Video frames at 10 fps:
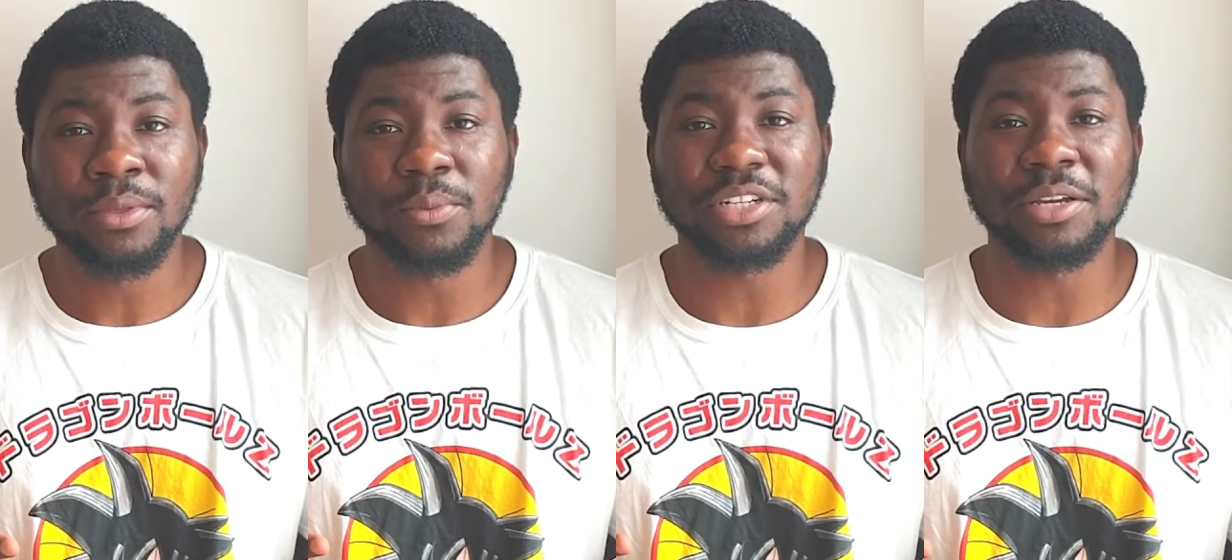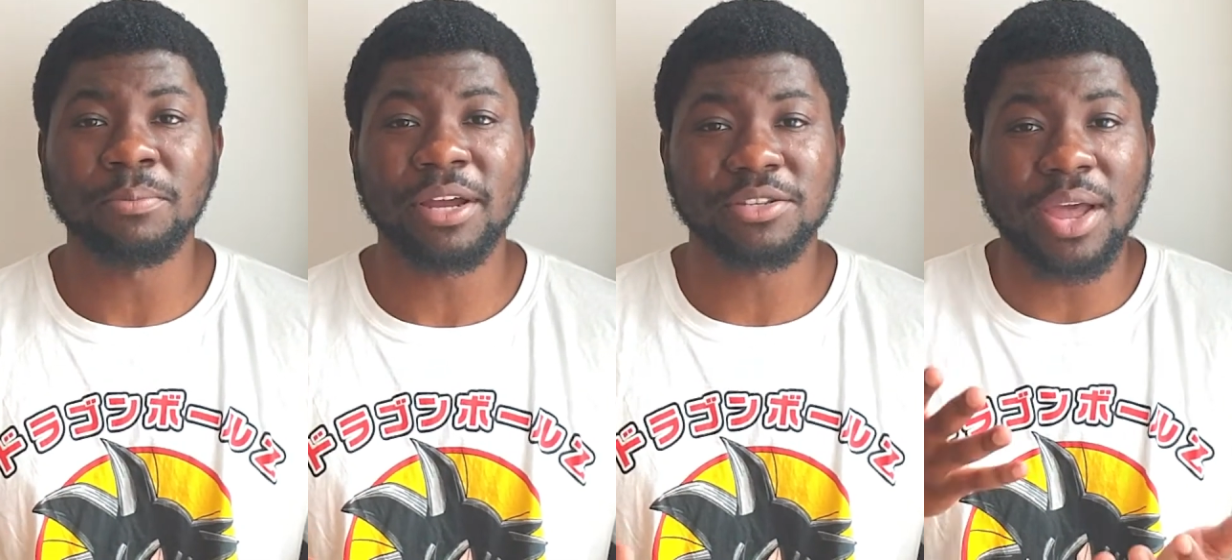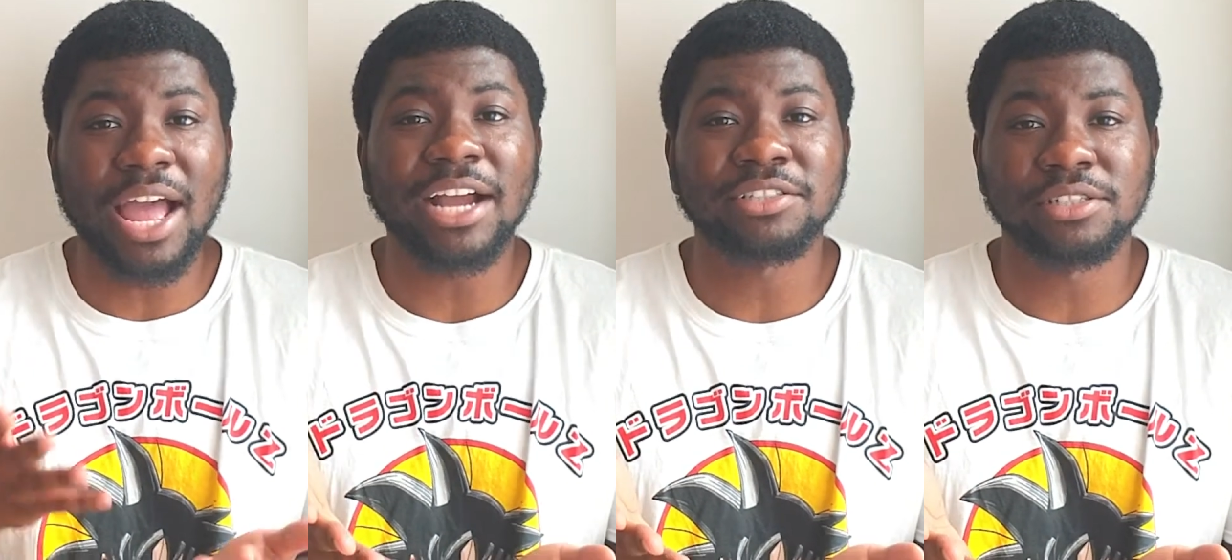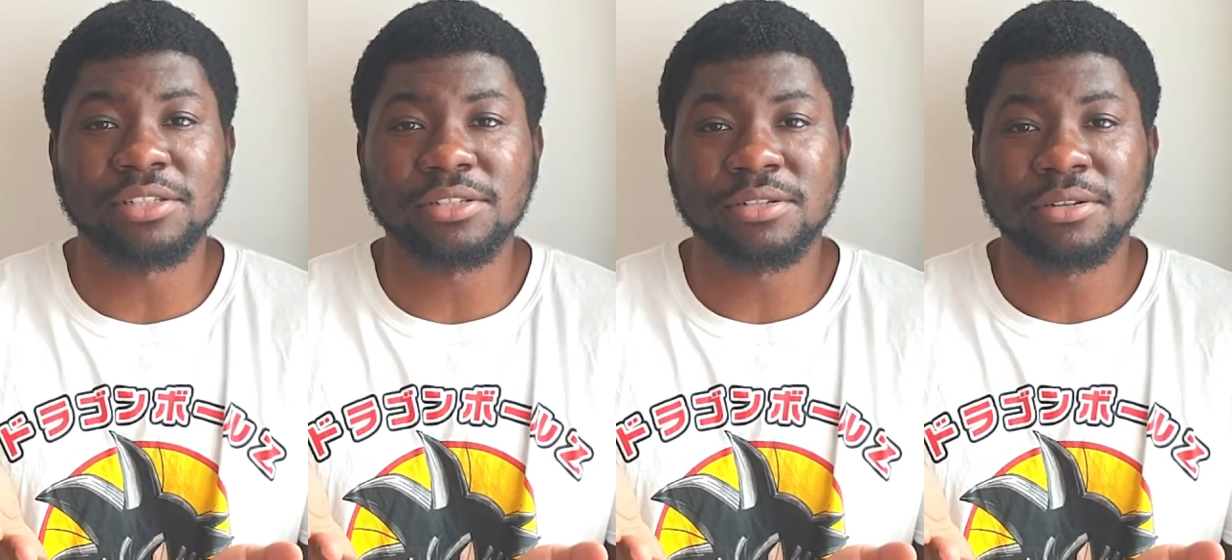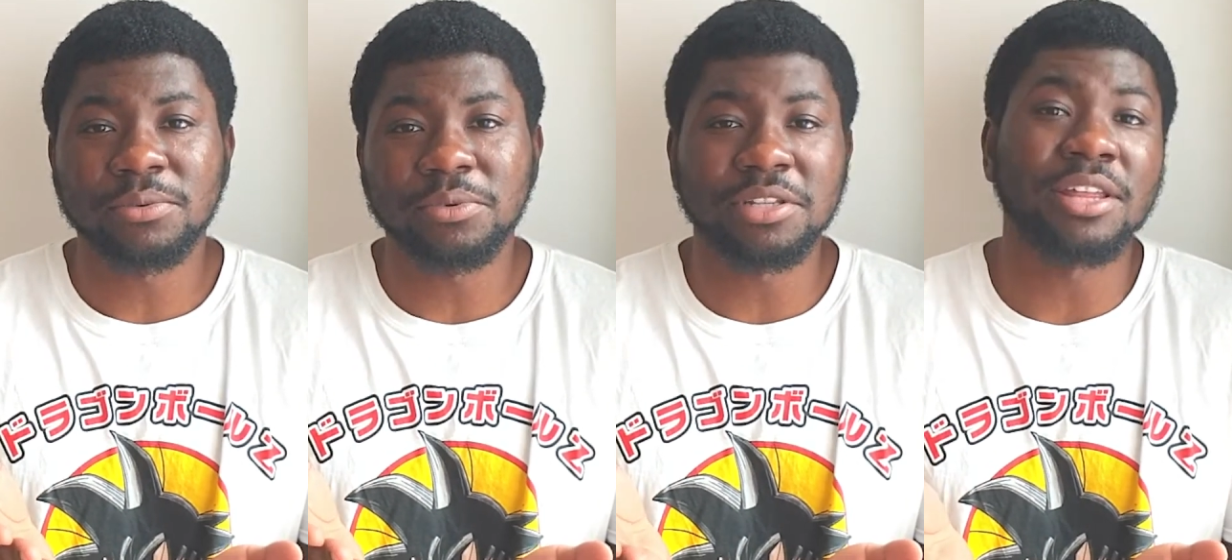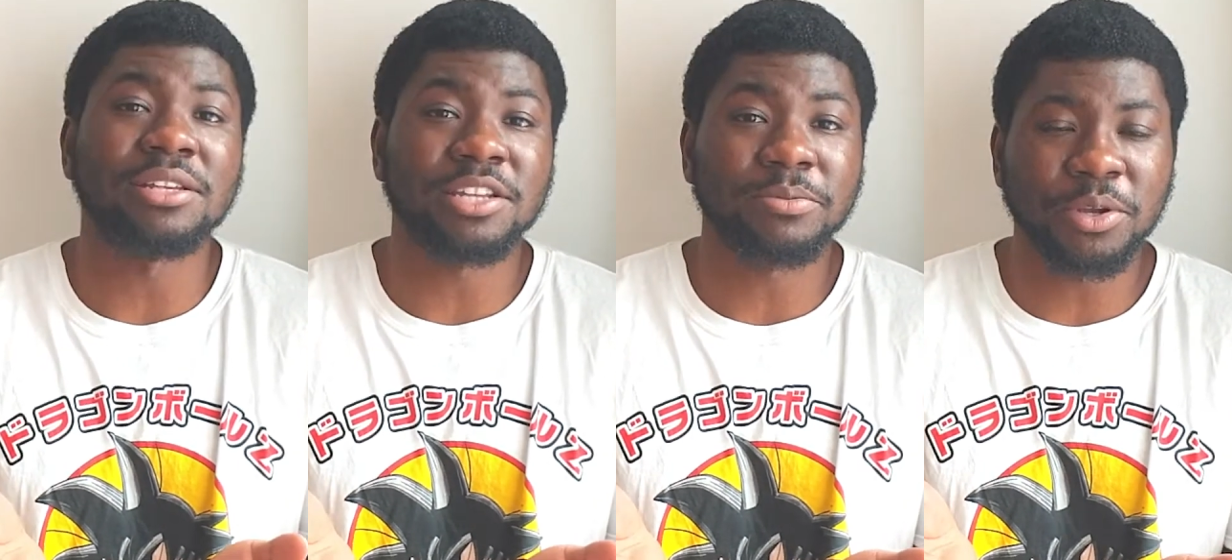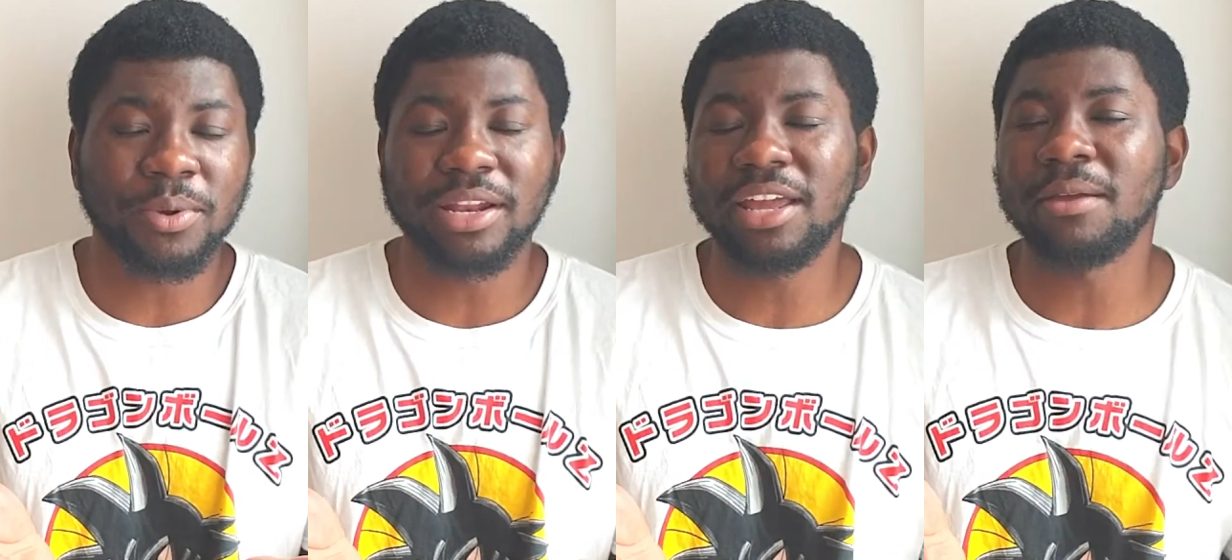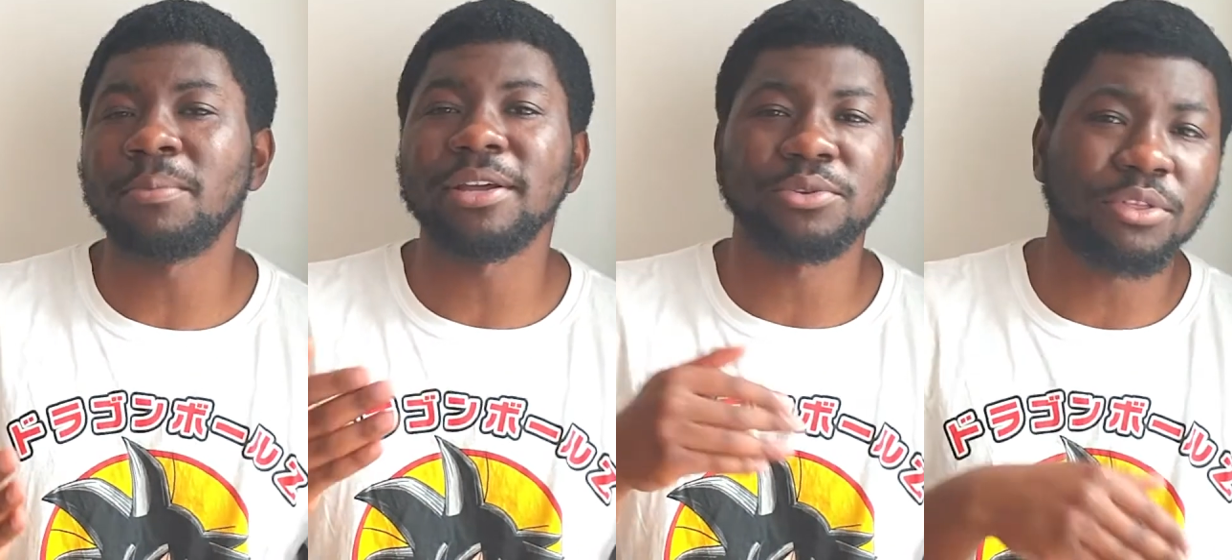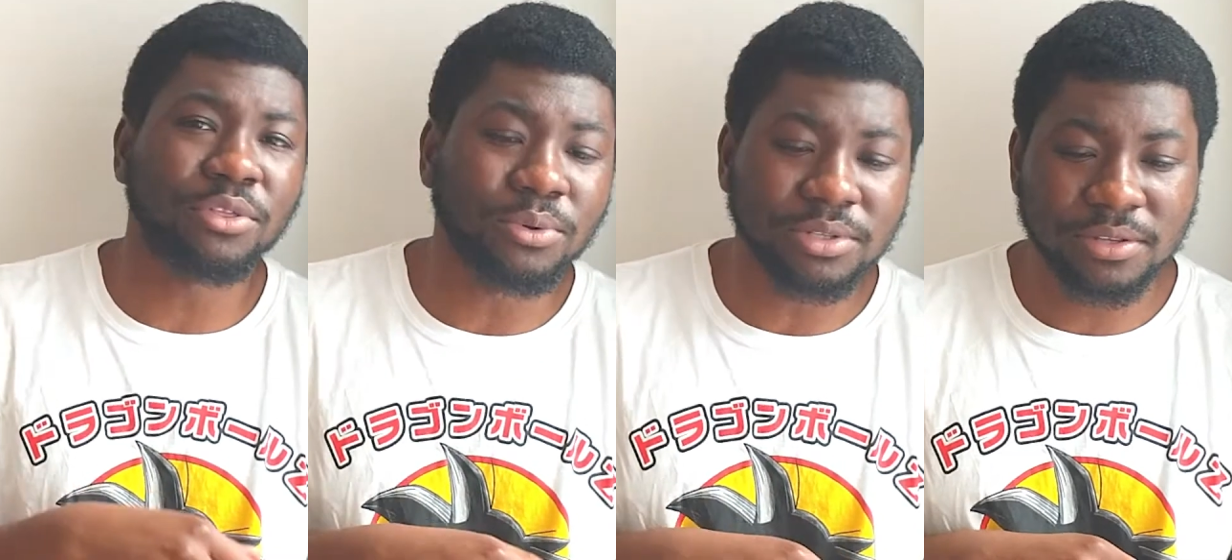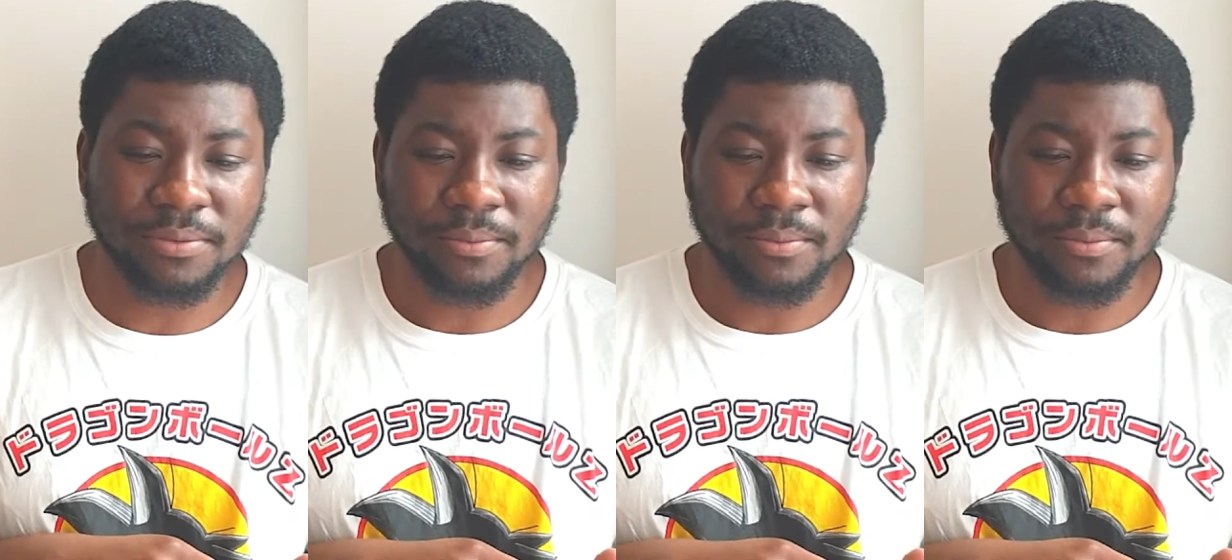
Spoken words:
which impacts your actions, which then subsequently impacts your thoughts.